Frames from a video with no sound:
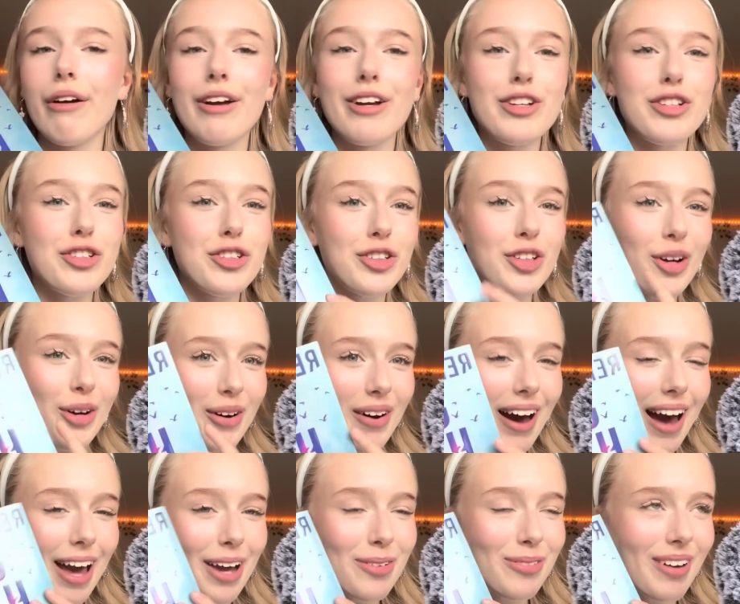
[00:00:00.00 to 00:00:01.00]
So
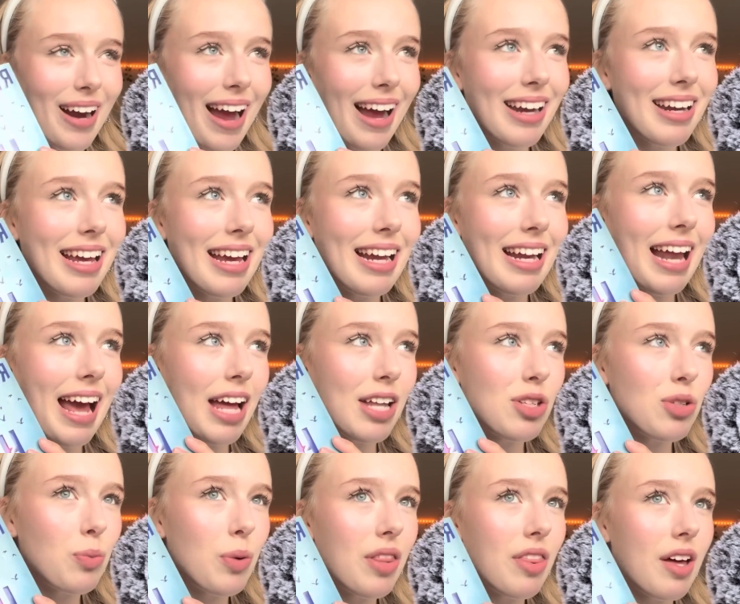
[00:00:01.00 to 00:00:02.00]
I read It
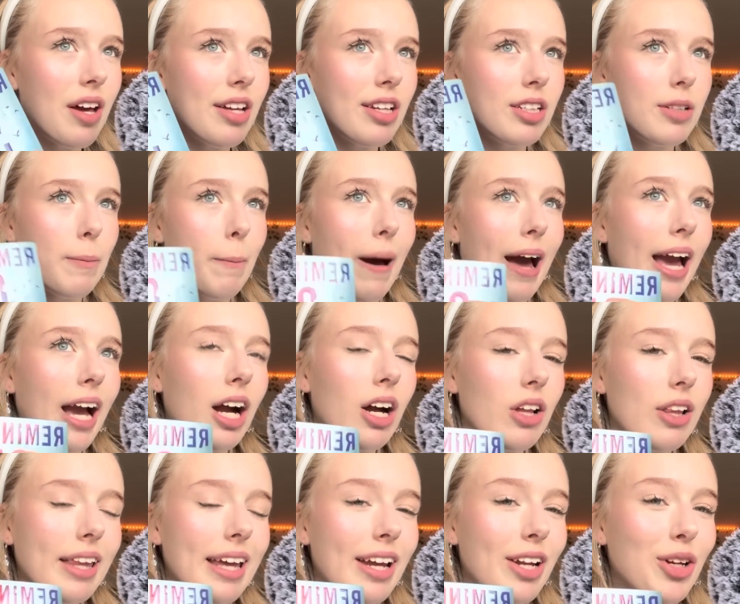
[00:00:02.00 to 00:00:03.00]
Ends With Us by
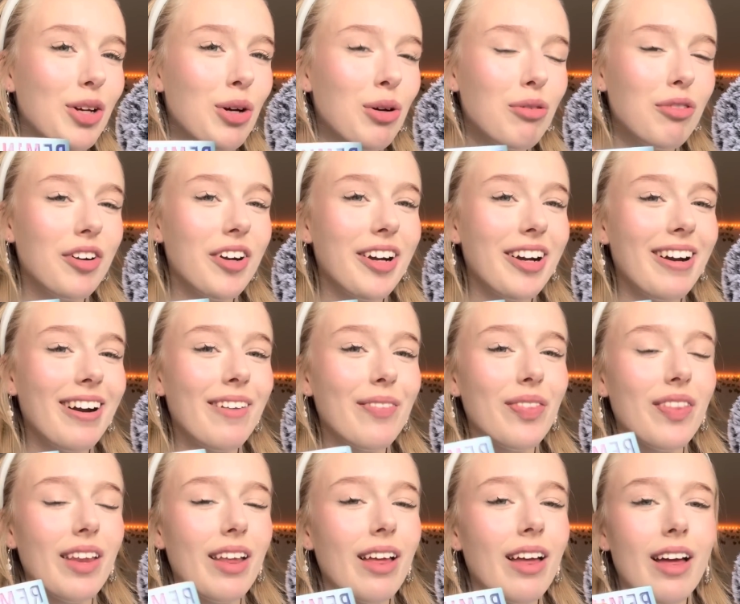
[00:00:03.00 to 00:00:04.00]
Colleen Hoover,
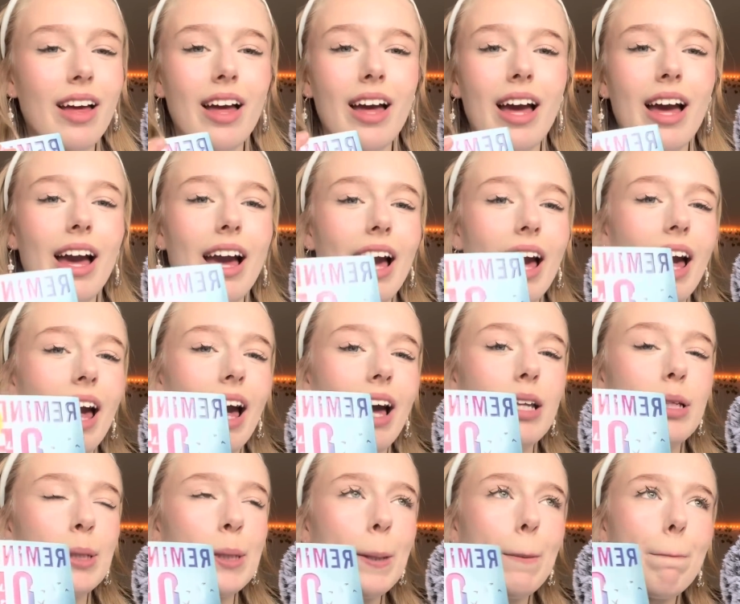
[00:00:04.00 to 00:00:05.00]

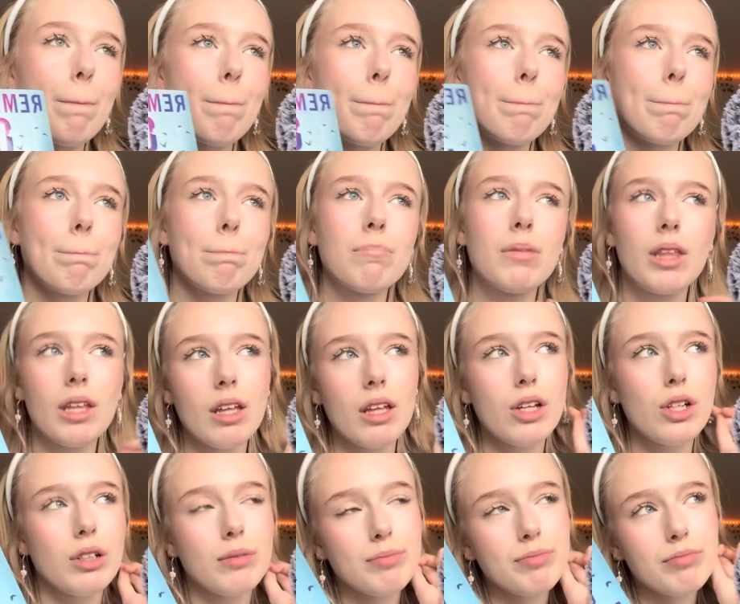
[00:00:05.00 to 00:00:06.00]
and
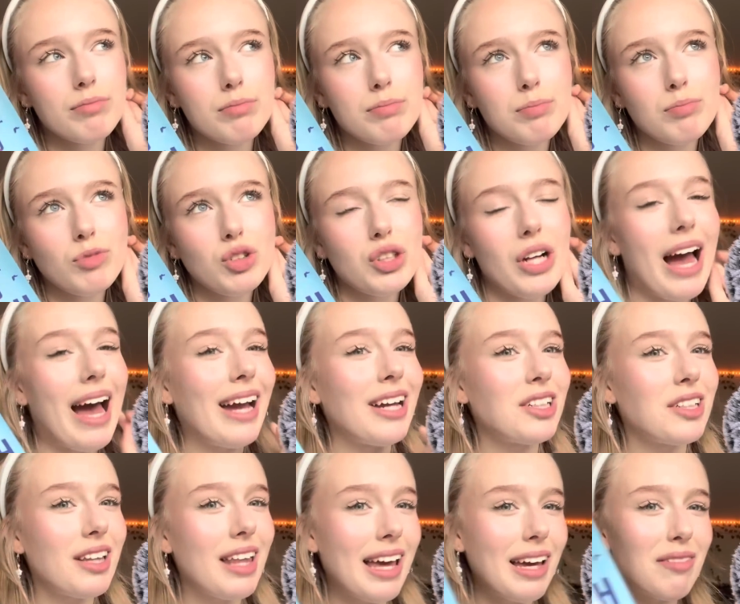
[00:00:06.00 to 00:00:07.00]
trying
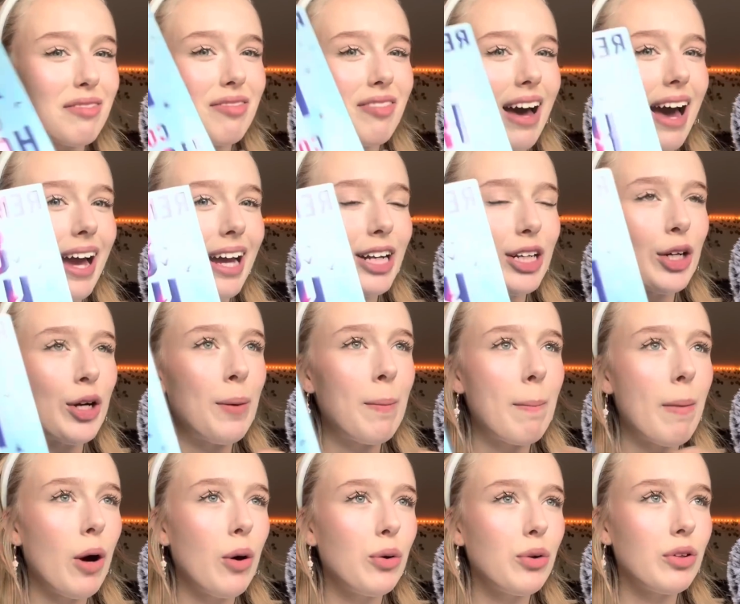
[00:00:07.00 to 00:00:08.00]
to find her
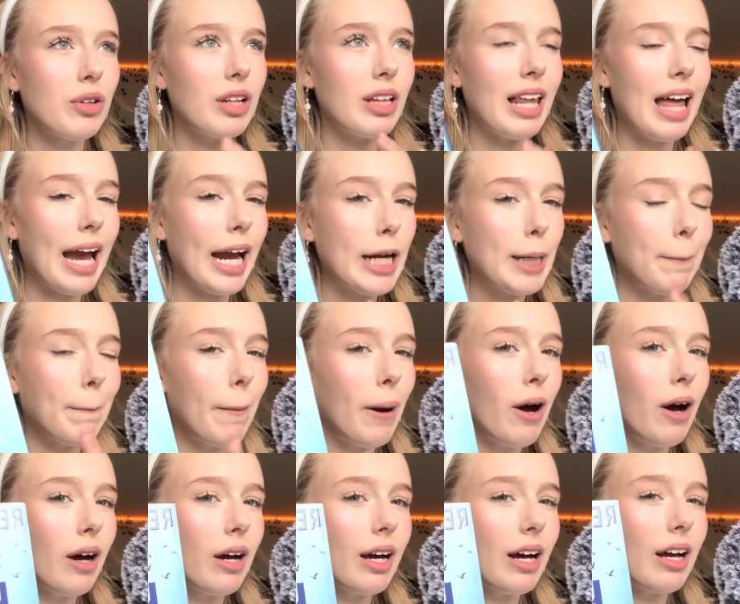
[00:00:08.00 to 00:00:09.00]
most liked
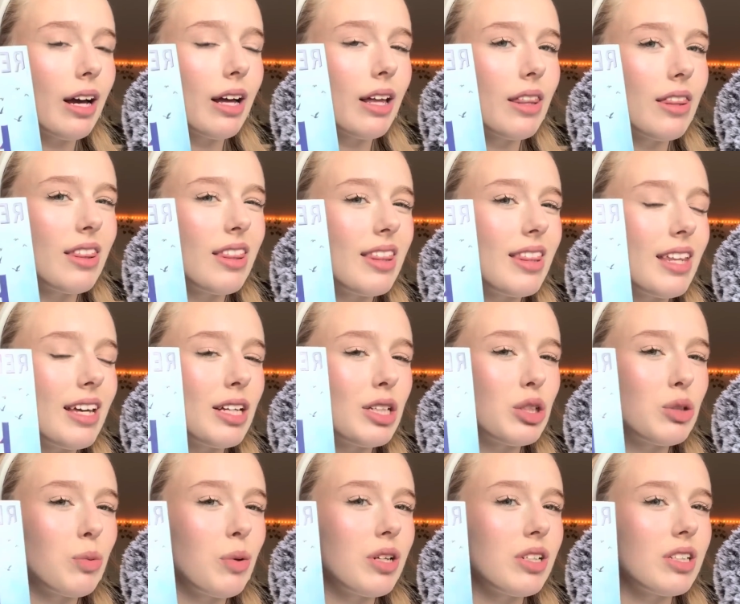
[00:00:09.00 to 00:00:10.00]
book, this
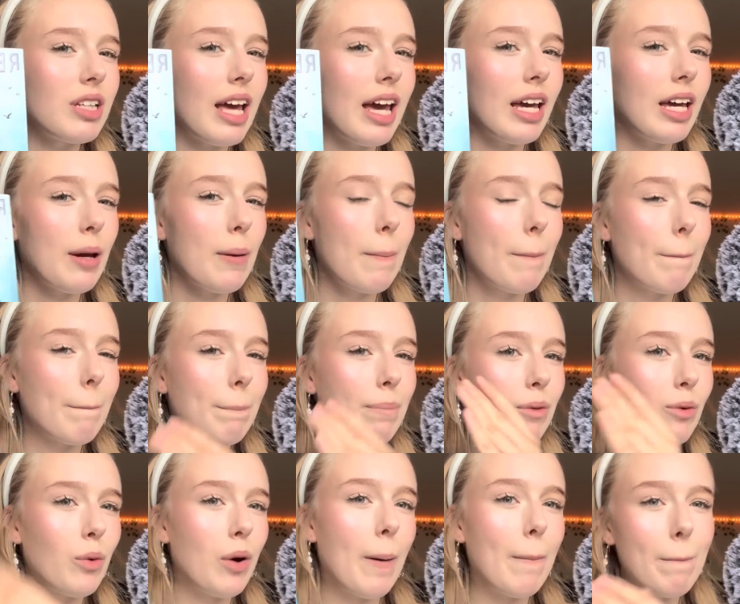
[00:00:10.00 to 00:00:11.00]
was
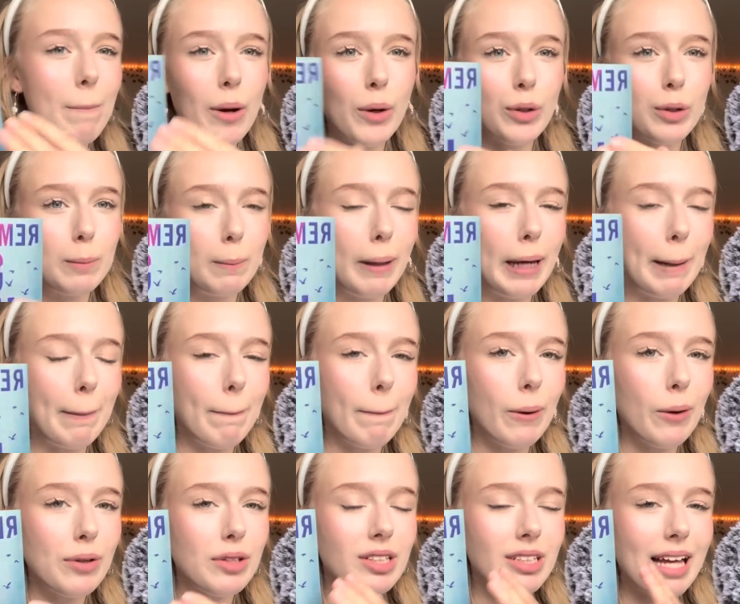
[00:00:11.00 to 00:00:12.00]
what most people
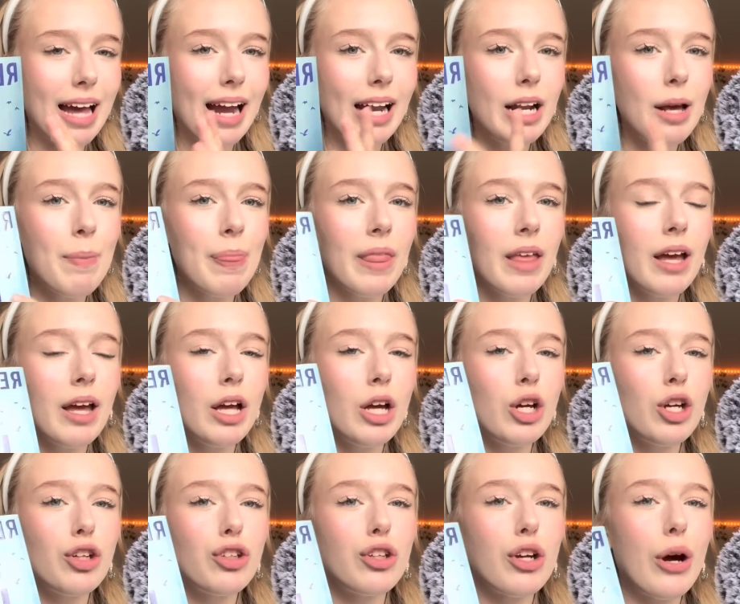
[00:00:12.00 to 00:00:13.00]
said.
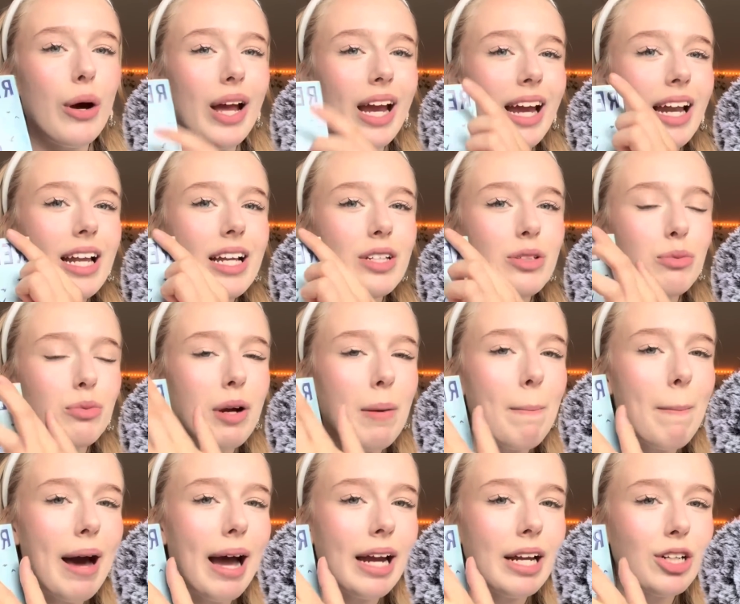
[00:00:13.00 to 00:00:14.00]
So it is
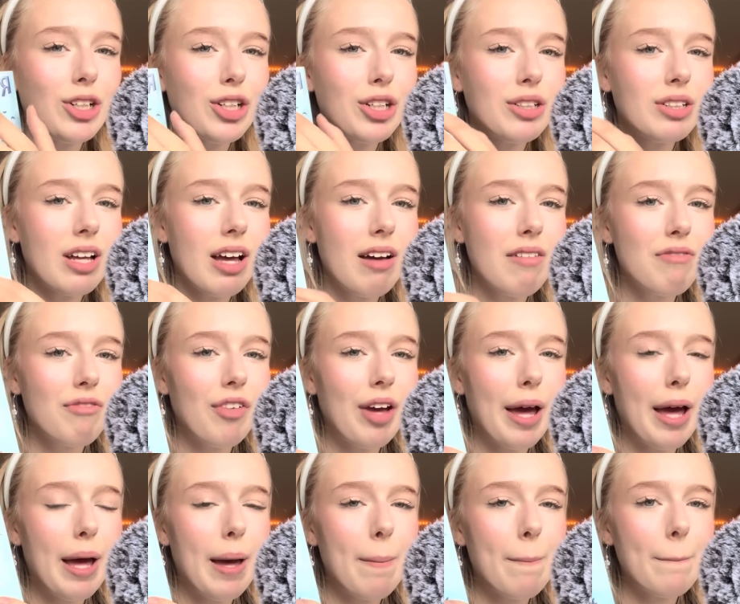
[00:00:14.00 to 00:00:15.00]
Reminders of
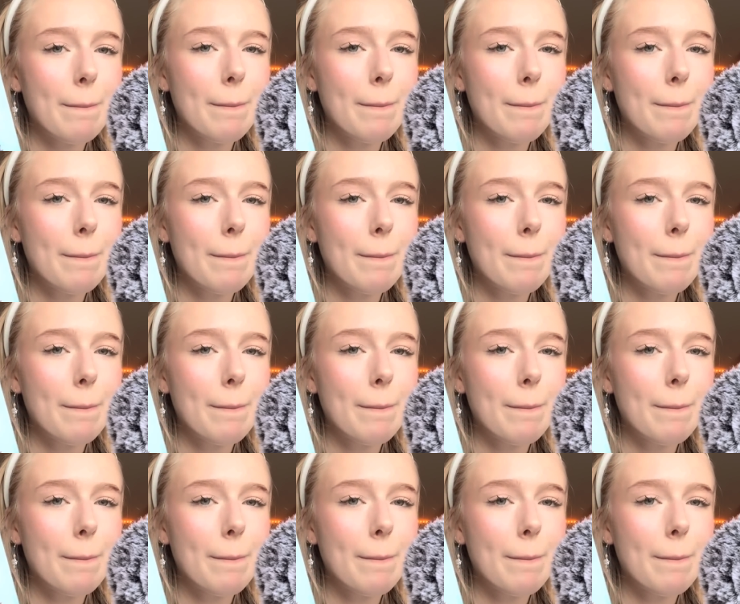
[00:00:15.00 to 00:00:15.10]
Him,